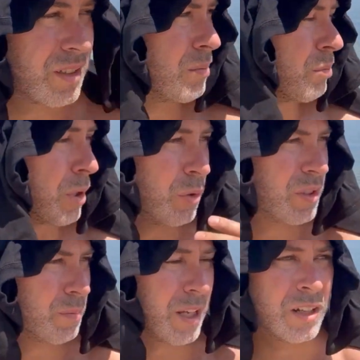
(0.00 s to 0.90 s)
some
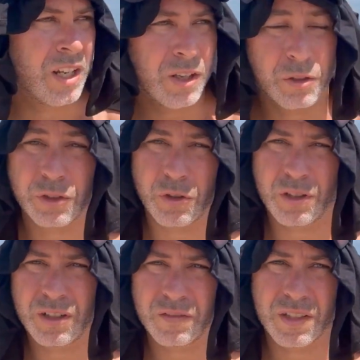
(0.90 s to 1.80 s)
posts about
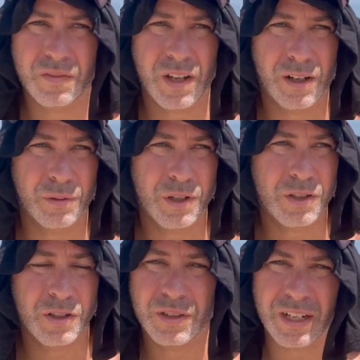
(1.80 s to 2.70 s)
alternatives to
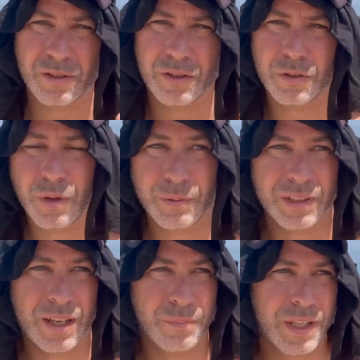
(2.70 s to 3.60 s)
fireworks shows. I don't know quite
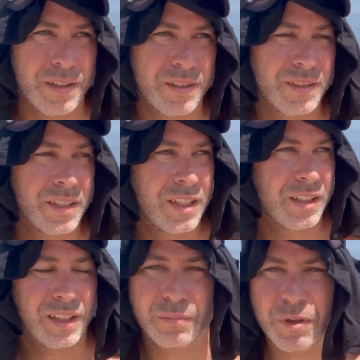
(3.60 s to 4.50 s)
what that means,
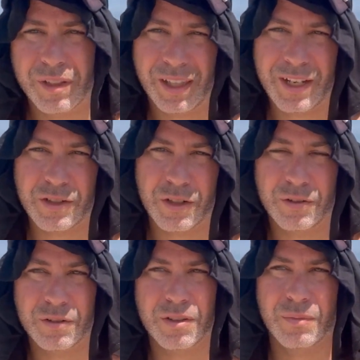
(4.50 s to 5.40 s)
like maybe light
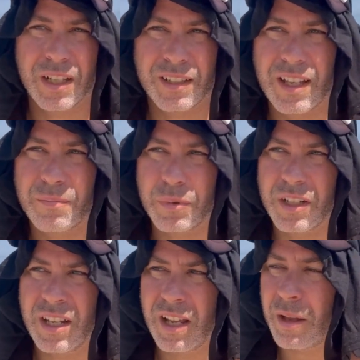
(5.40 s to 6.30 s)
shows or something like that,
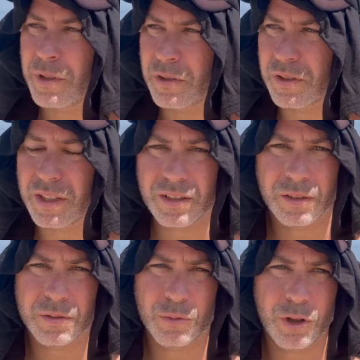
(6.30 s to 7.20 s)
but I'm interested
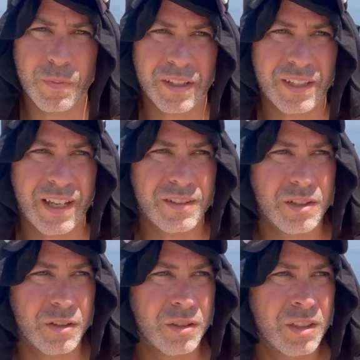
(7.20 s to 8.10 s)
to learn more about that.
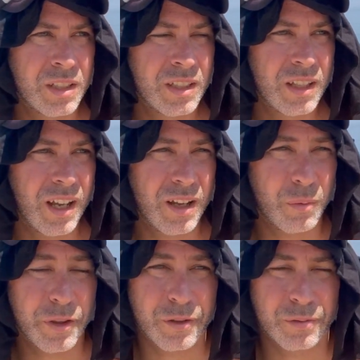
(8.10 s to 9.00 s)
So
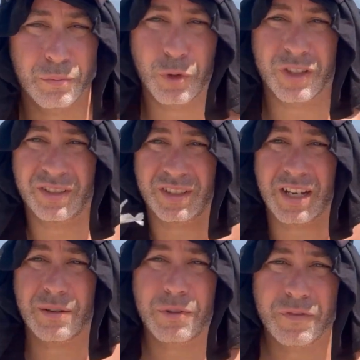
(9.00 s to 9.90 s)
whether more
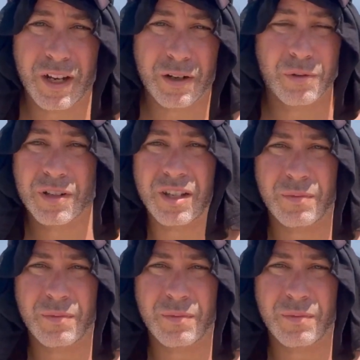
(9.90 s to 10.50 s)
sustainable fireworks, I